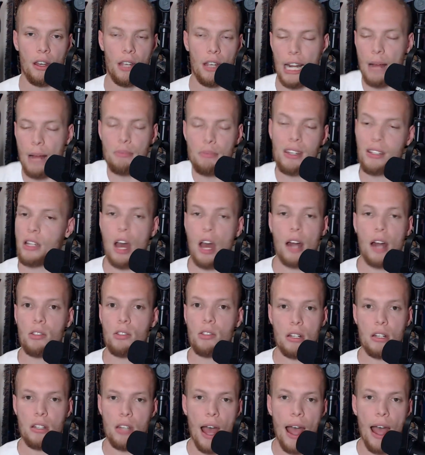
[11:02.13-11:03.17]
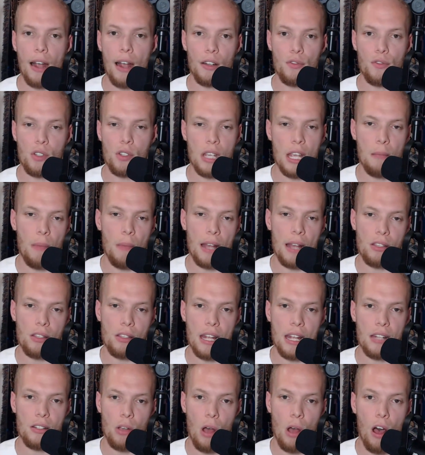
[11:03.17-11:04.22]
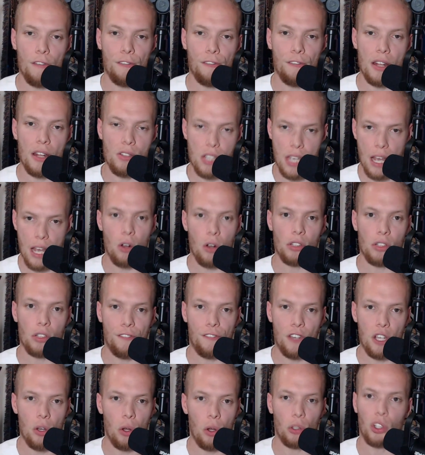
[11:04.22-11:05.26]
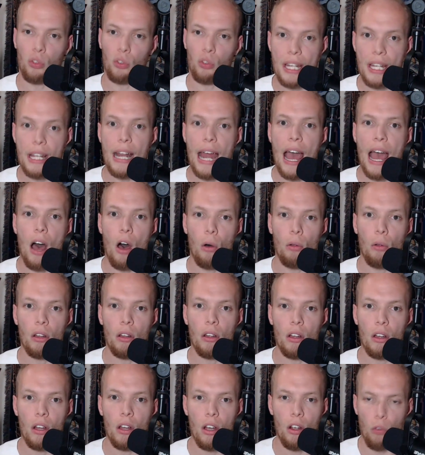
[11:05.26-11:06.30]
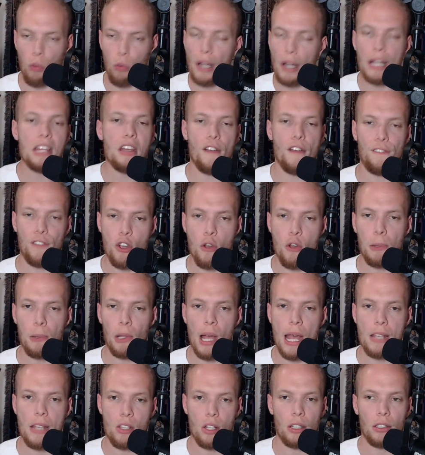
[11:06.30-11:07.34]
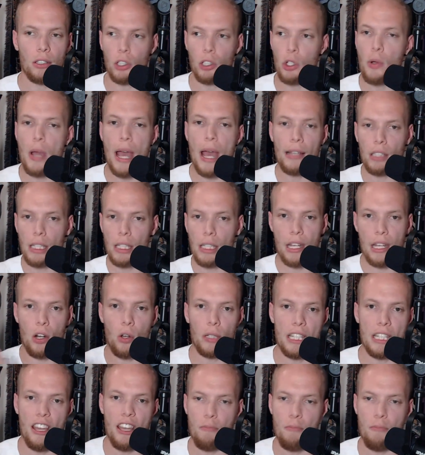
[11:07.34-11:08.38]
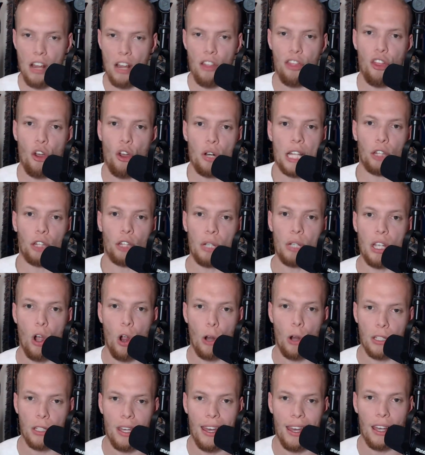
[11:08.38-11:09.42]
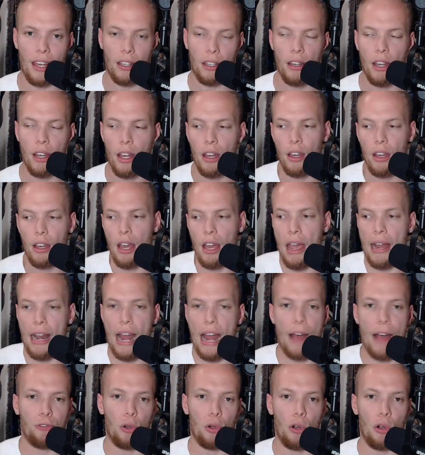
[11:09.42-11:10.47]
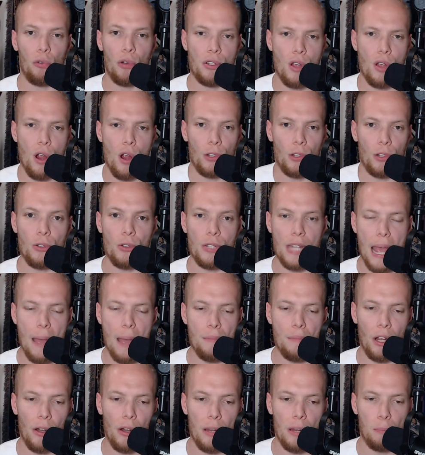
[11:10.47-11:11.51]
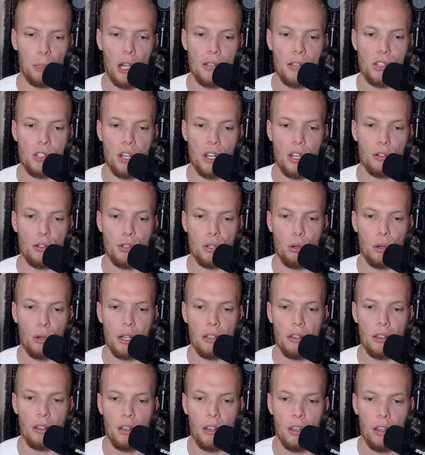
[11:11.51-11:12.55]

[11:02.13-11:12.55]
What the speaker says: And I'm just honestly tired of seeing my Saints offense get on the field three and out, running a few plays, and then Lou Headley can only give me a 33-yard kick. And after a return, they're damn near in plus territory.